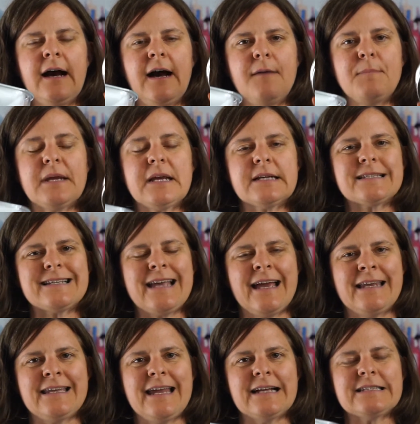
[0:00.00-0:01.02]
because
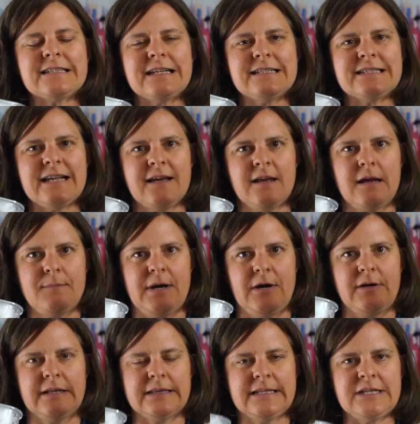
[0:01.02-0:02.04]
again, yes, I said
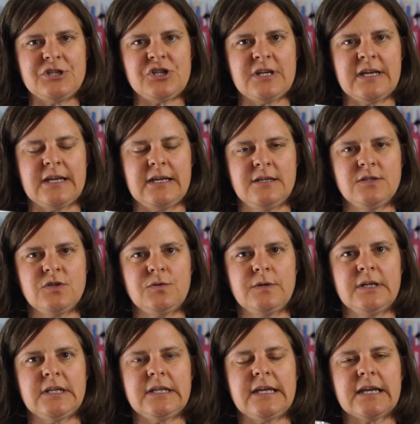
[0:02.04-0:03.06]
about it leaching into
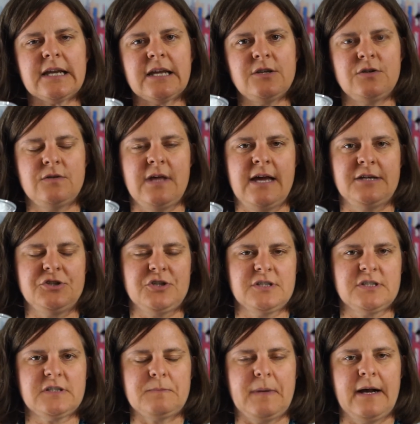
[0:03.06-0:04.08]
it. It can do that
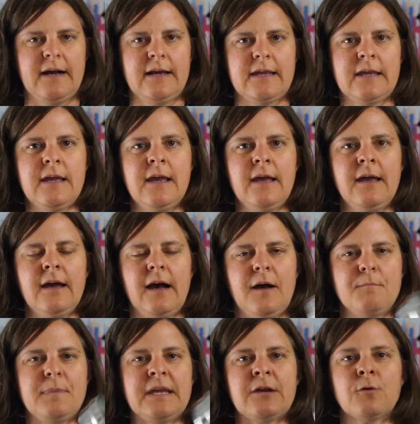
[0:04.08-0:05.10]
just by
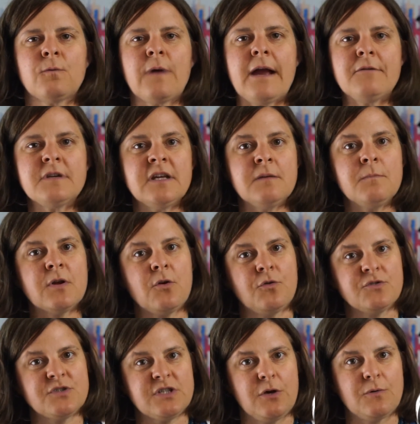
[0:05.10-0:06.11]
being around it, but
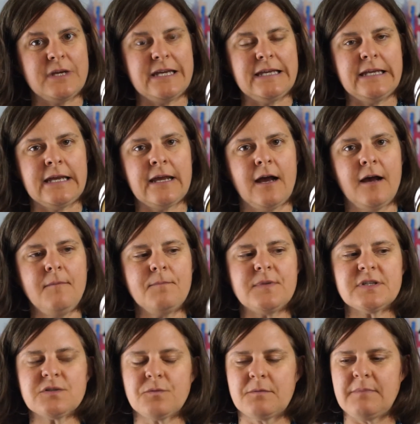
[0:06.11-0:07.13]
also heating up.
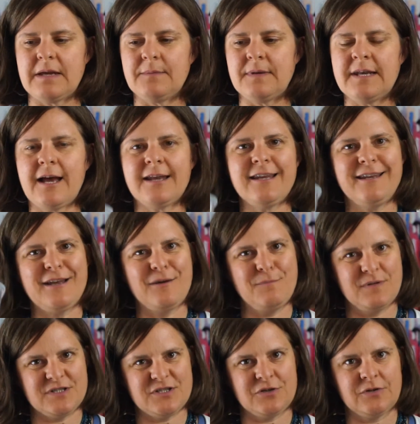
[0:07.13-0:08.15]
This one maybe not heat up,
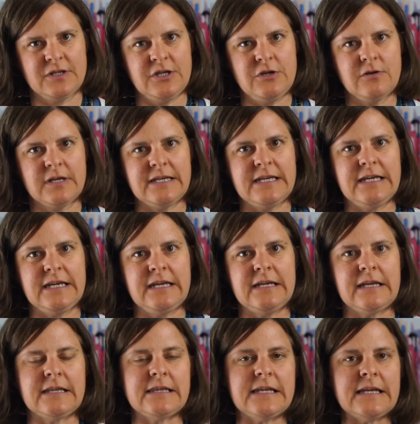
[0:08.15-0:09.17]
but certainly you can
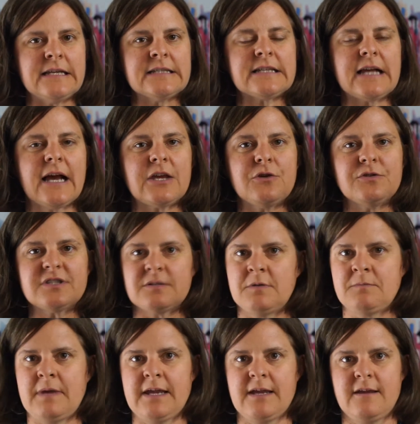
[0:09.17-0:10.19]
heat. And these, I use them
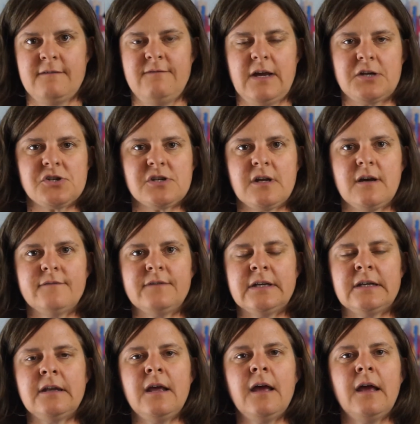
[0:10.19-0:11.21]
in my convection
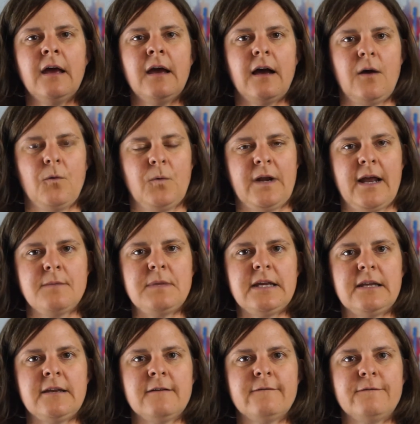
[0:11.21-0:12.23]
oven when I'm
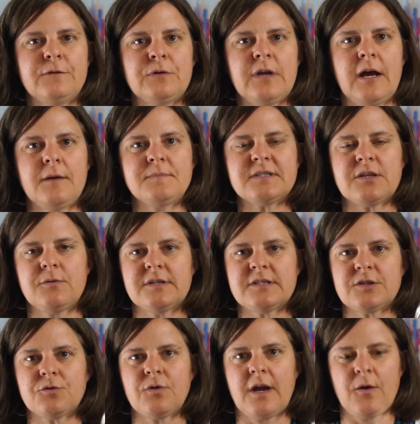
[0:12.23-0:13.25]
heating food up. So it's
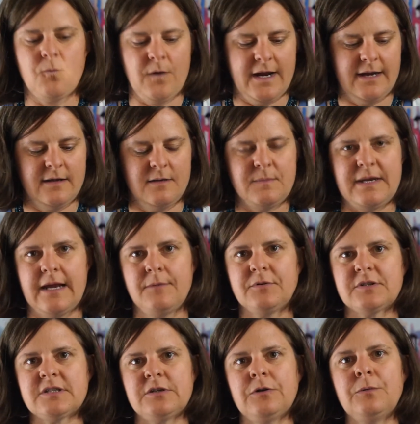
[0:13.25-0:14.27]
a great way to be
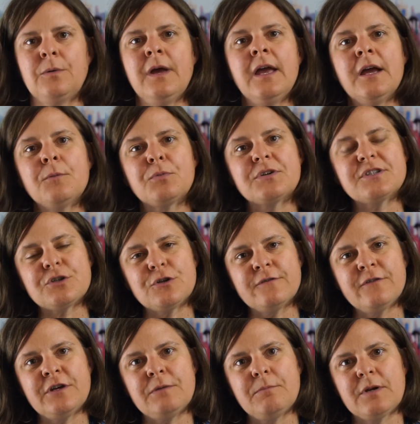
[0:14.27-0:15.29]
able to preserve
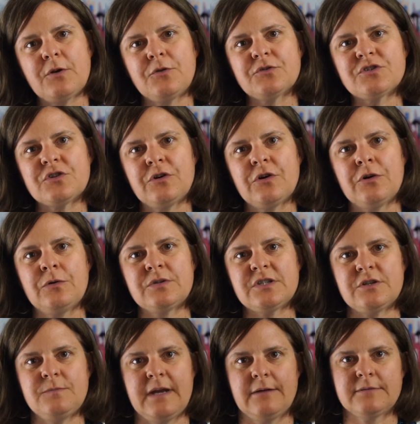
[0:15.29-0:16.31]
it, but also
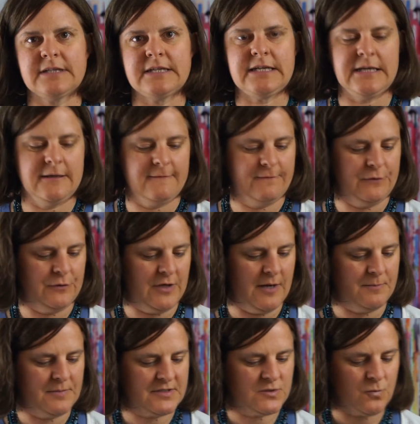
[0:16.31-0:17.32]
to be able to heat food
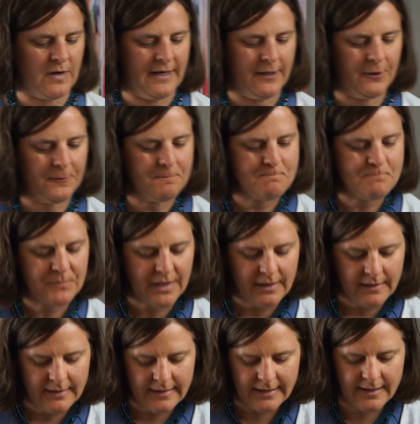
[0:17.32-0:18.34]
up as well.
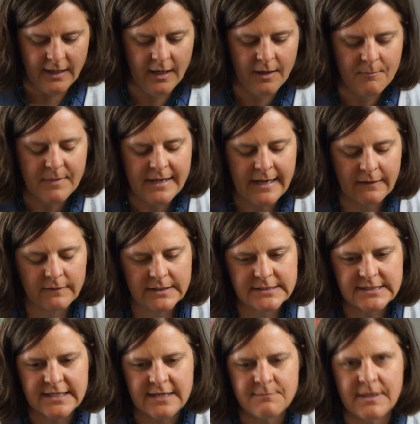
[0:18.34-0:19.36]
Now let's
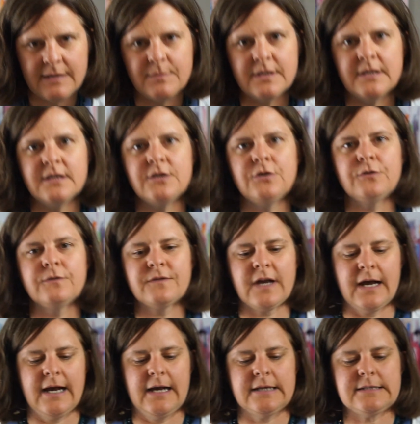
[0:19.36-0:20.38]
say maybe you've
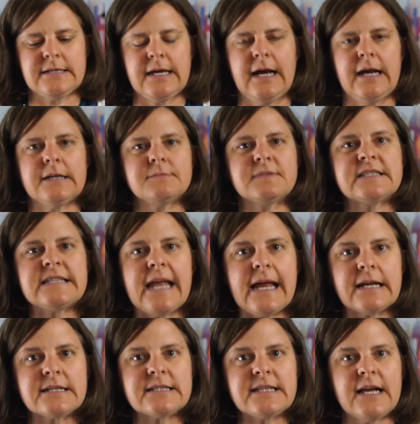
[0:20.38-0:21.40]
got
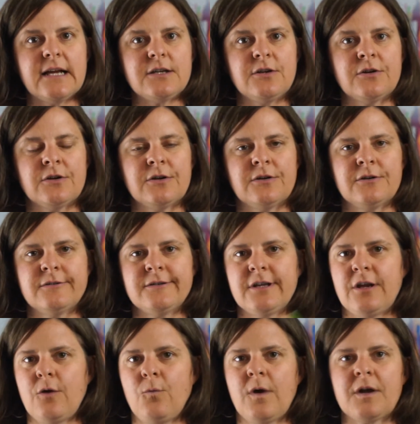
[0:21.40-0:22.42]
snacks that you're
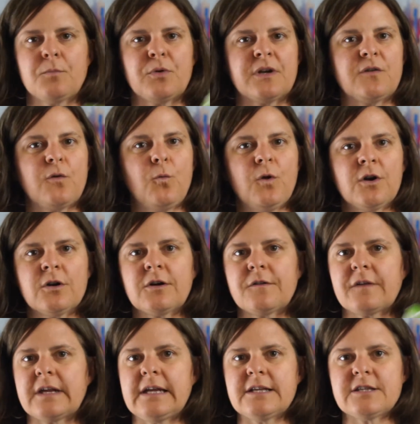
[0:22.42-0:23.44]
want to bring to work, or
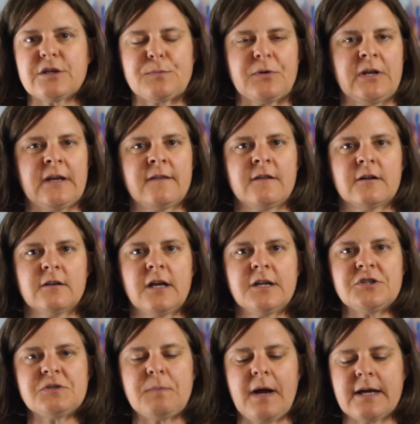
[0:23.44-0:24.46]
the kids are putting in their
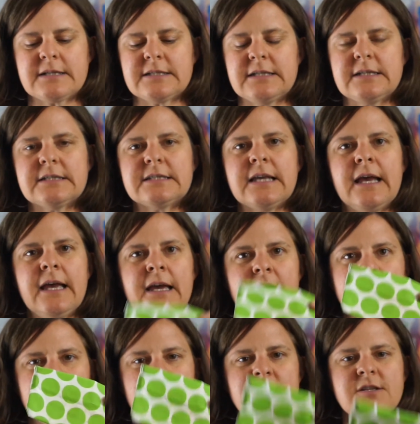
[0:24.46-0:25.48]
lunch boxes.
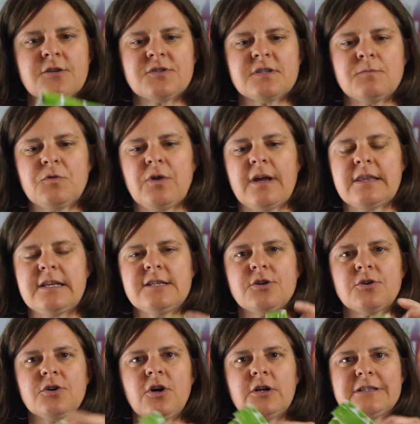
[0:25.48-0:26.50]
These
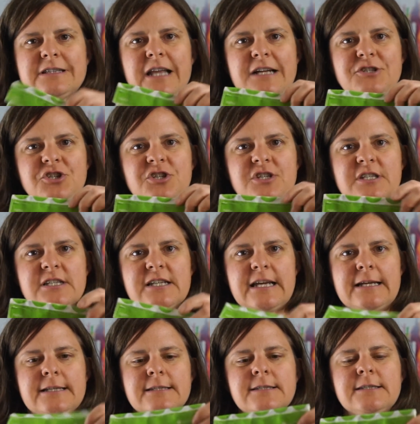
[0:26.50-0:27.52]
are called lunch
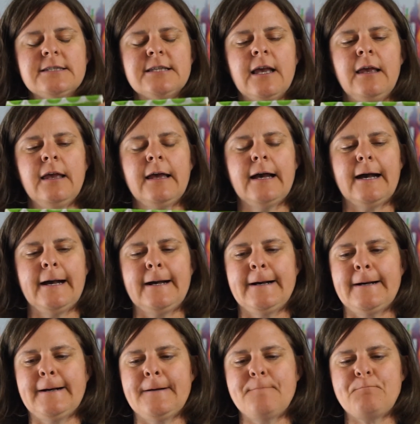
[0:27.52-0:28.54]
skins,
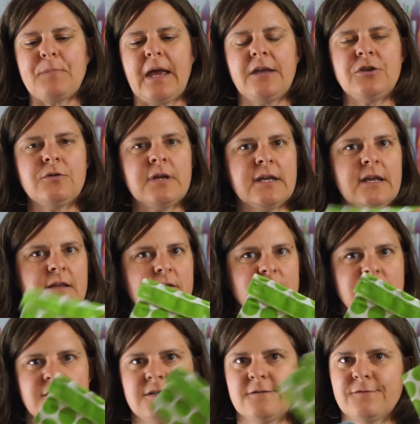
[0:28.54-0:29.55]
and you can get those
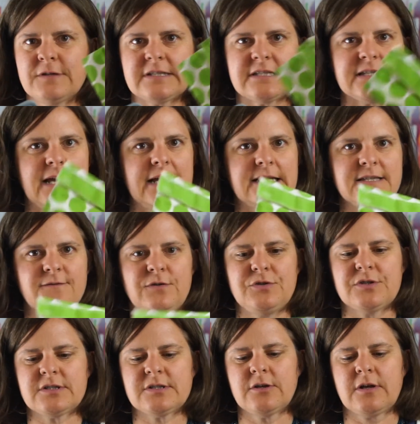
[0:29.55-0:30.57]
on different sites. If you
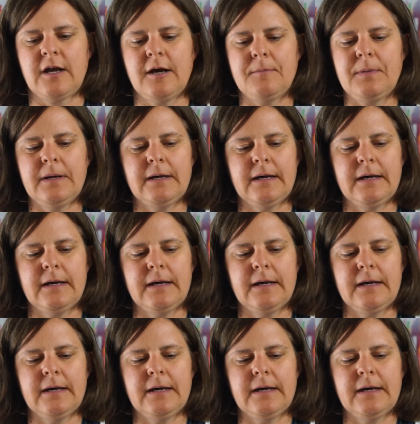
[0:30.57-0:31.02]
just look up